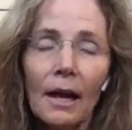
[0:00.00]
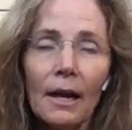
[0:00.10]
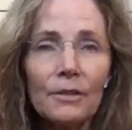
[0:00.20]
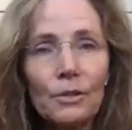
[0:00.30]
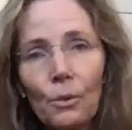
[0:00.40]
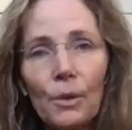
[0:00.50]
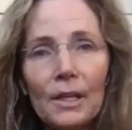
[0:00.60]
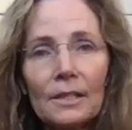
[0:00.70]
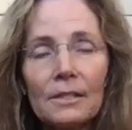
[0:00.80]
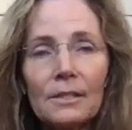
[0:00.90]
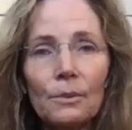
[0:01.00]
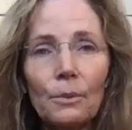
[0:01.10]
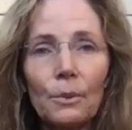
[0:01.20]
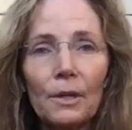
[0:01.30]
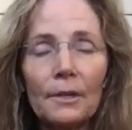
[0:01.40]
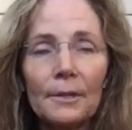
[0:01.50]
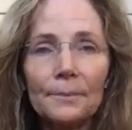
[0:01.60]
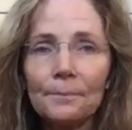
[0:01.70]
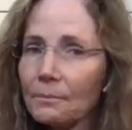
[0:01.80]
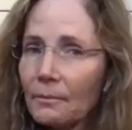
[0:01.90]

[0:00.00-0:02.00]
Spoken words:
noise or